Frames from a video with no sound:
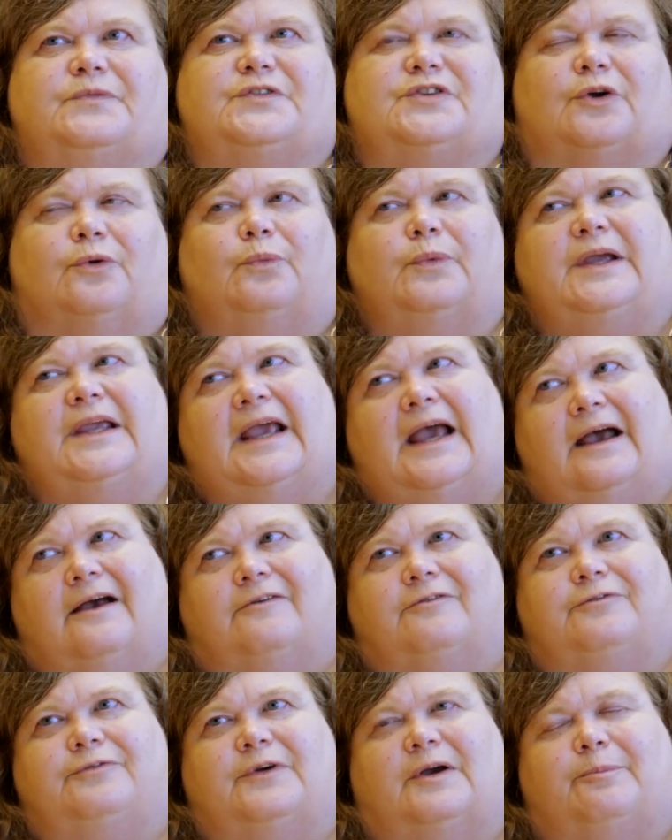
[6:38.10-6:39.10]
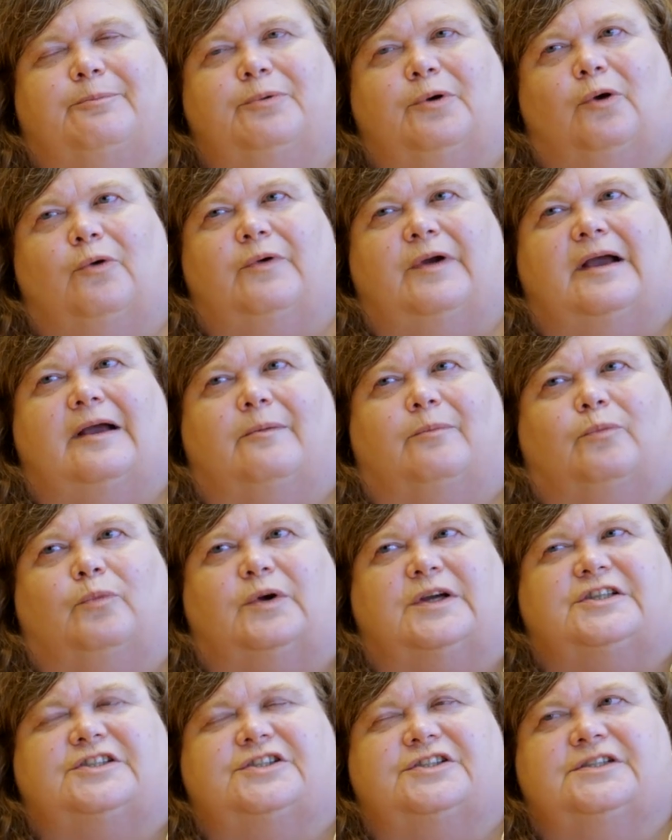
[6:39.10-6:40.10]
So we have a program
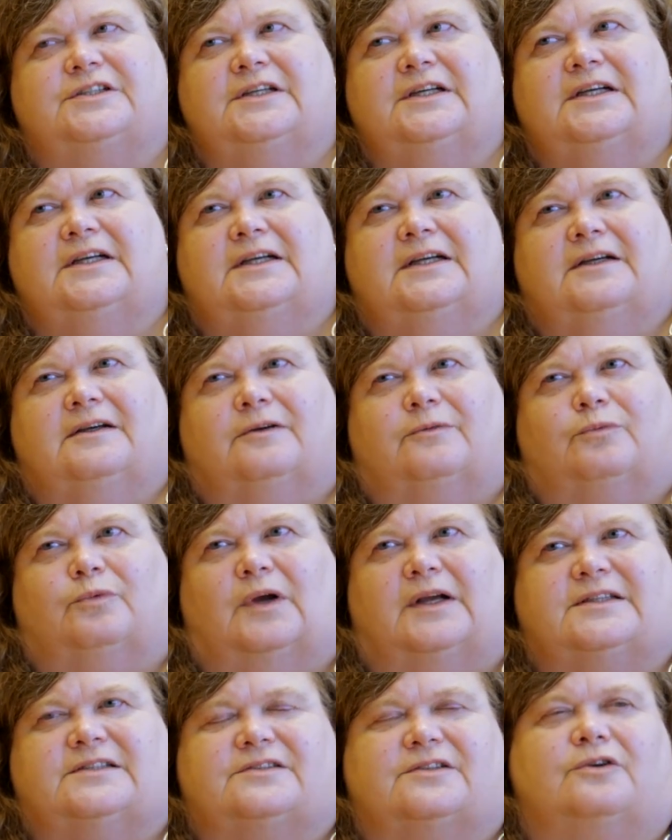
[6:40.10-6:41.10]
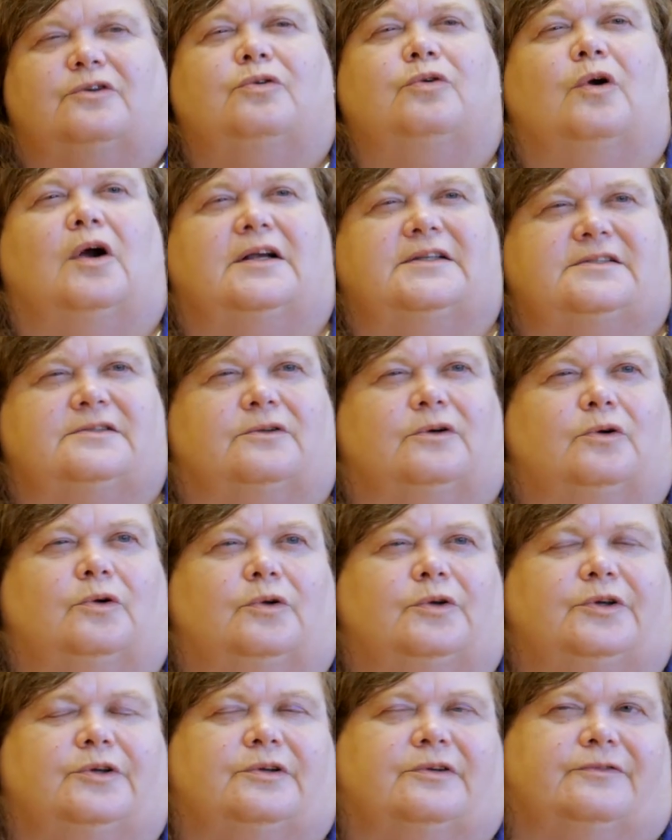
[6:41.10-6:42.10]
which runs across the
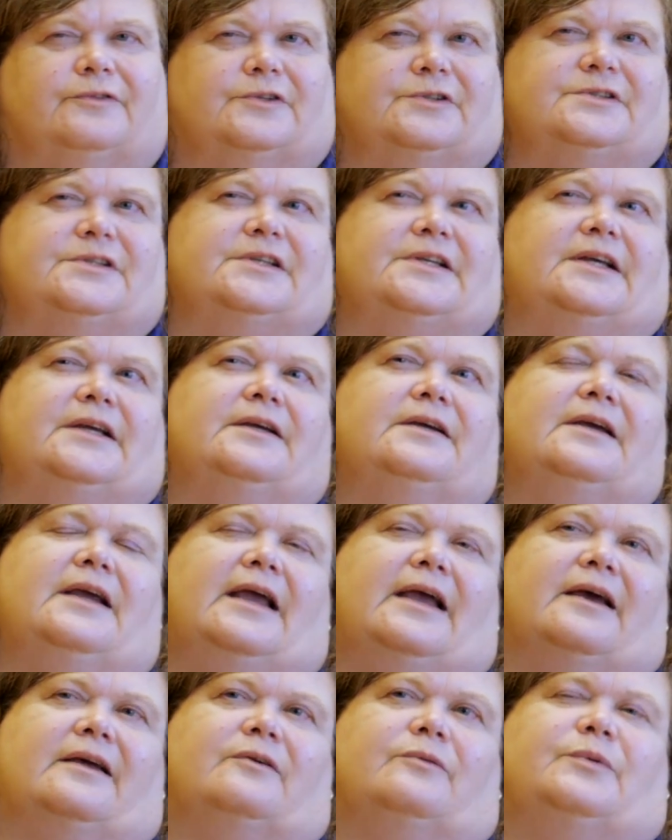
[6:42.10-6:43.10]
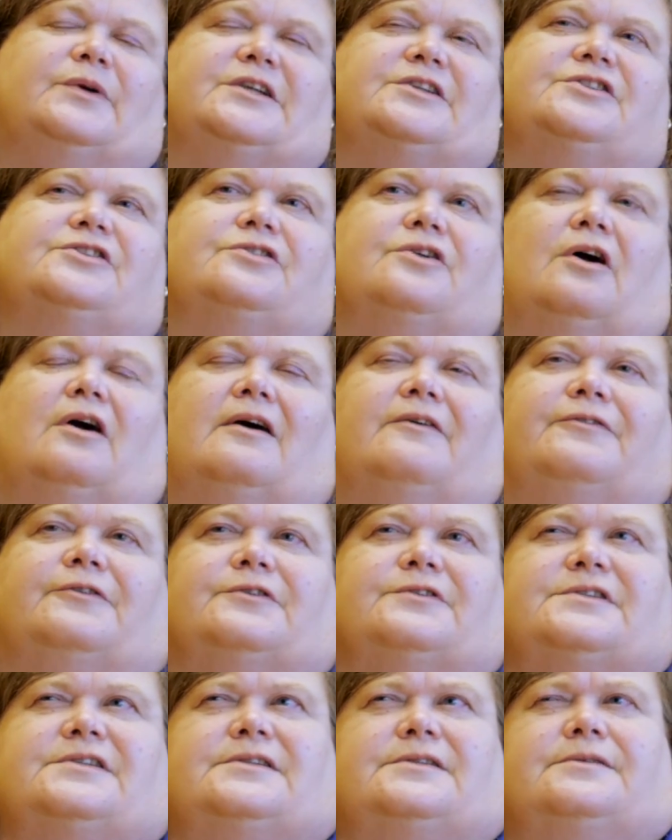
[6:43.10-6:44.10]
whole university and which
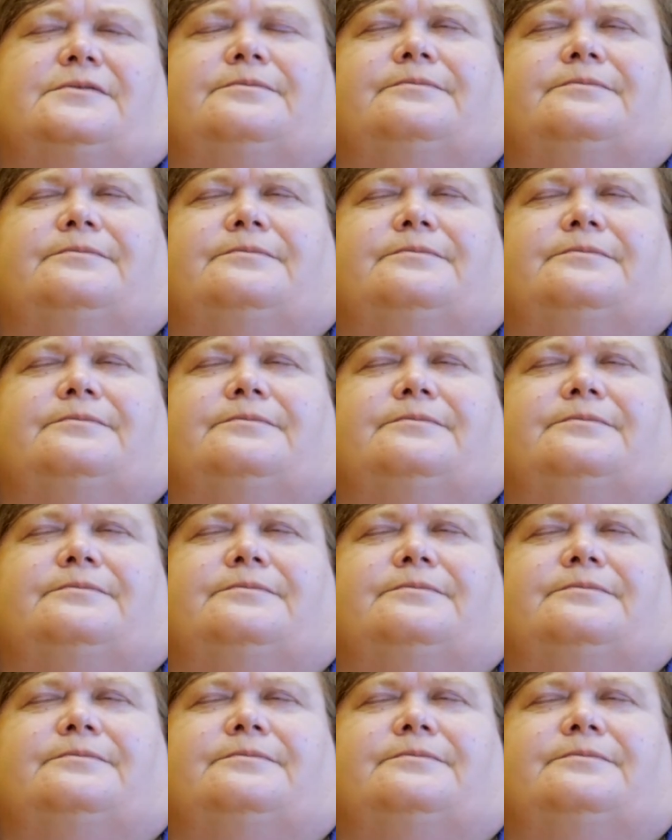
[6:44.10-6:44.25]
offers